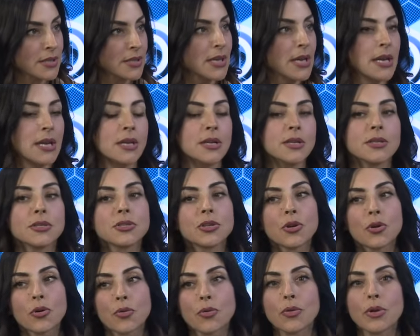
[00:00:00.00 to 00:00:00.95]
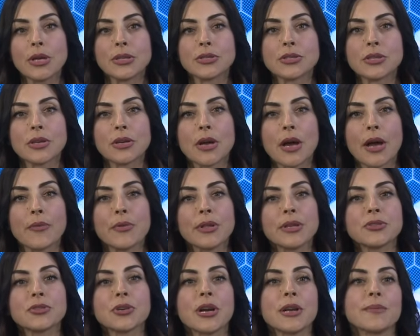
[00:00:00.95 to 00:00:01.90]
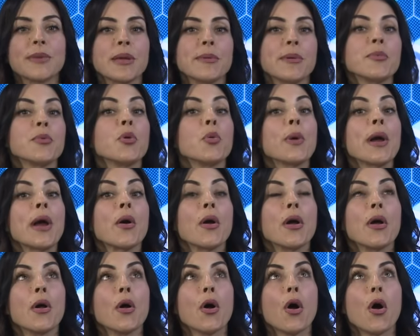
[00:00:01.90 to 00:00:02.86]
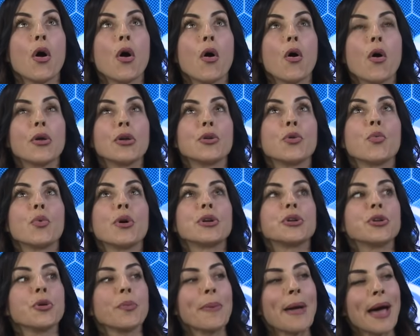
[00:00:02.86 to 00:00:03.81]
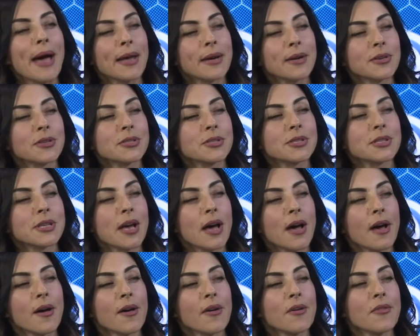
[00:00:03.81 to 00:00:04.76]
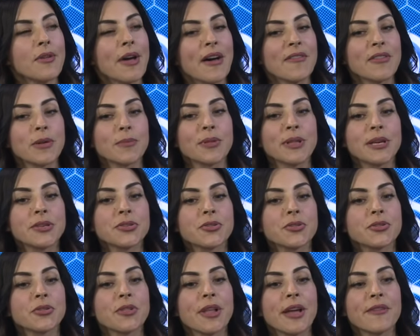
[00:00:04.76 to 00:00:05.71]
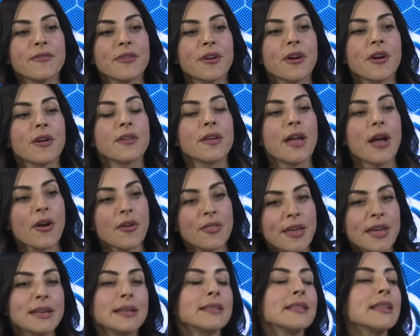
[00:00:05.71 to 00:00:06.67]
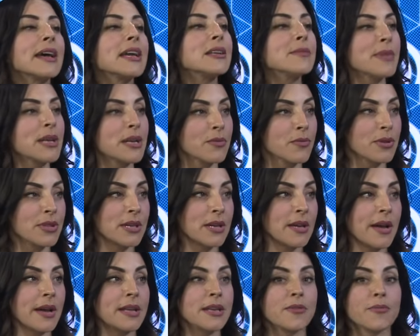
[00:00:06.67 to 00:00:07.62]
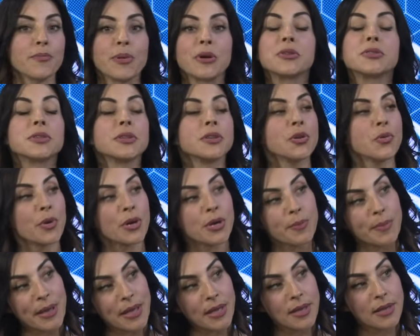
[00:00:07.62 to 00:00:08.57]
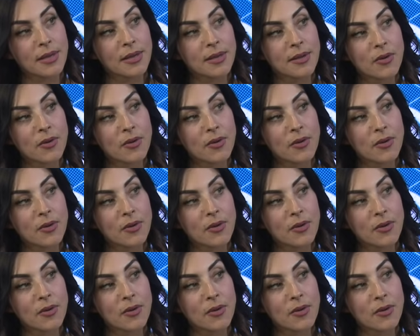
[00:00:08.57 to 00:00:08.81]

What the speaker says: And so I really try and make people aware, you know, what are your patterns of having pleasure in your life? Or are they in alignment with the kind of person you want to be?